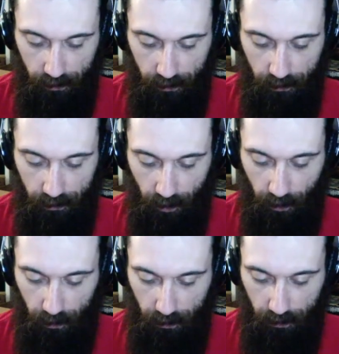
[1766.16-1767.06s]
don't
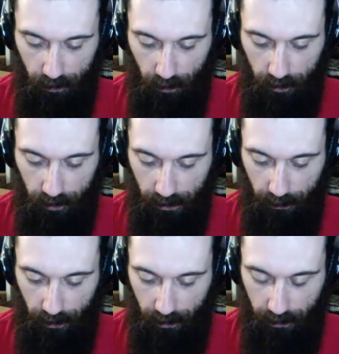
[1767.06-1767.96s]
sleep on
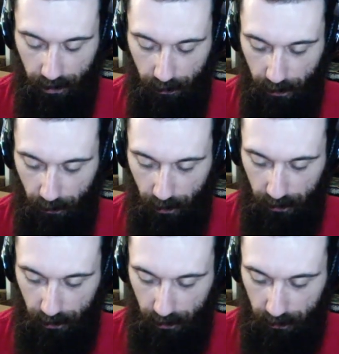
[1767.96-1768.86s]
getting brainwashed. That's
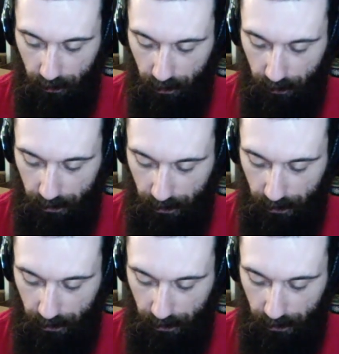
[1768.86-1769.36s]
all I'm saying.